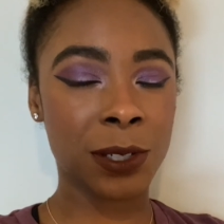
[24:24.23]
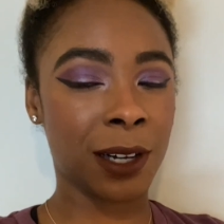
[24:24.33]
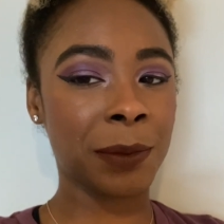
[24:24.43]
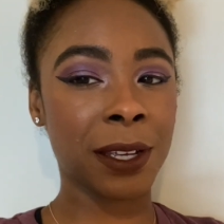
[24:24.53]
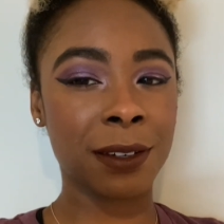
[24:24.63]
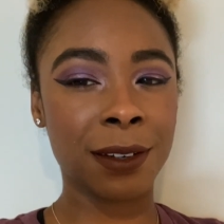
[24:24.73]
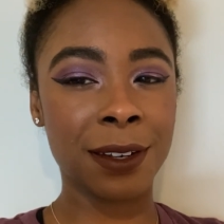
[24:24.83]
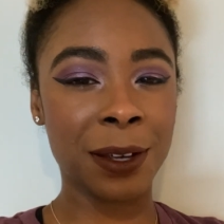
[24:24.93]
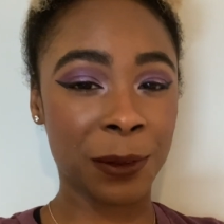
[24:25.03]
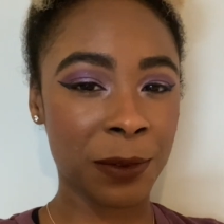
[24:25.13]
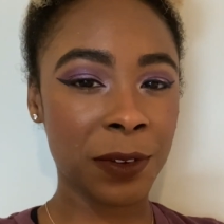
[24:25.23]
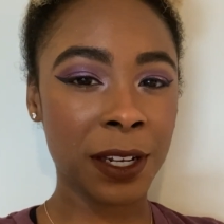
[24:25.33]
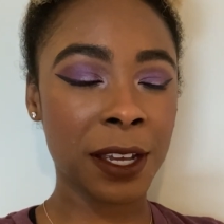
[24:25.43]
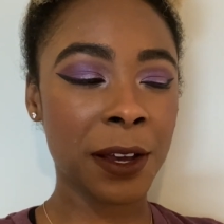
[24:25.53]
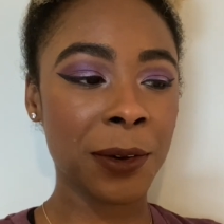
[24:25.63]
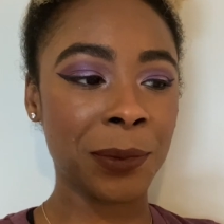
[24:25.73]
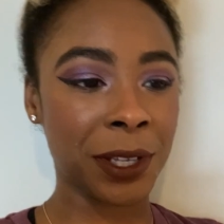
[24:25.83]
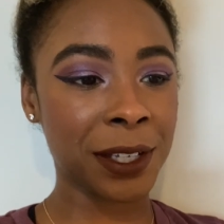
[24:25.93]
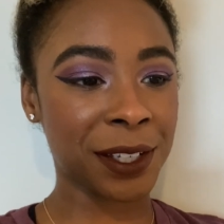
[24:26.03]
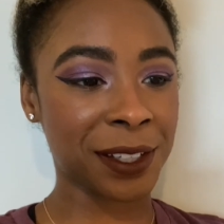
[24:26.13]
So I'll make another video
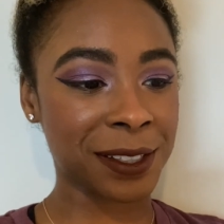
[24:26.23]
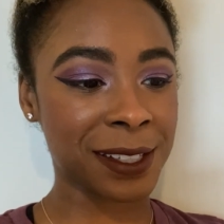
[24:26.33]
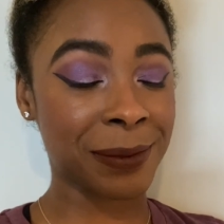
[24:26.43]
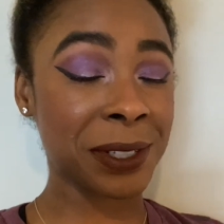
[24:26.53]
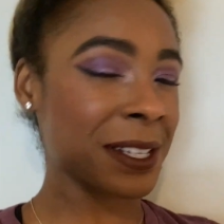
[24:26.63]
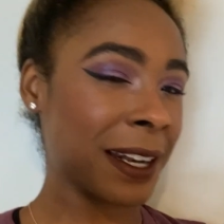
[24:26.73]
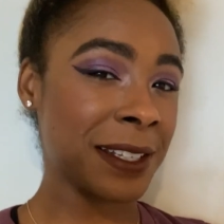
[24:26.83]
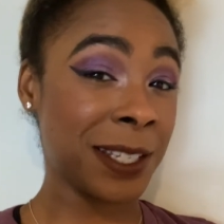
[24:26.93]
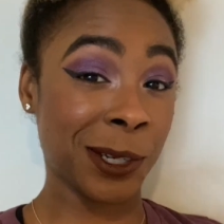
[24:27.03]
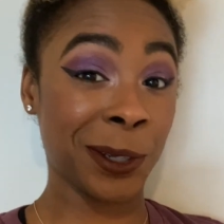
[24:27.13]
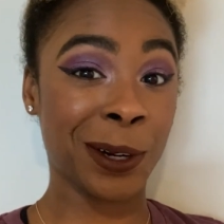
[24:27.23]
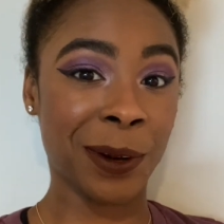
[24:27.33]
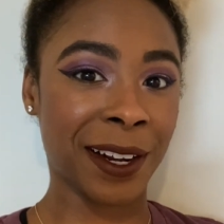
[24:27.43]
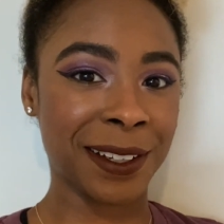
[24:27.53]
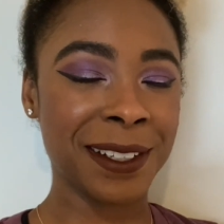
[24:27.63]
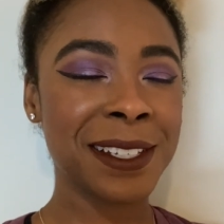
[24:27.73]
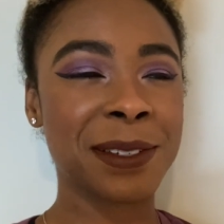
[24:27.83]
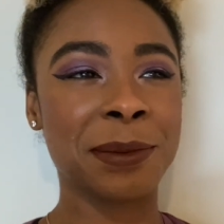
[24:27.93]
because I'm excited to tell y'all where it is.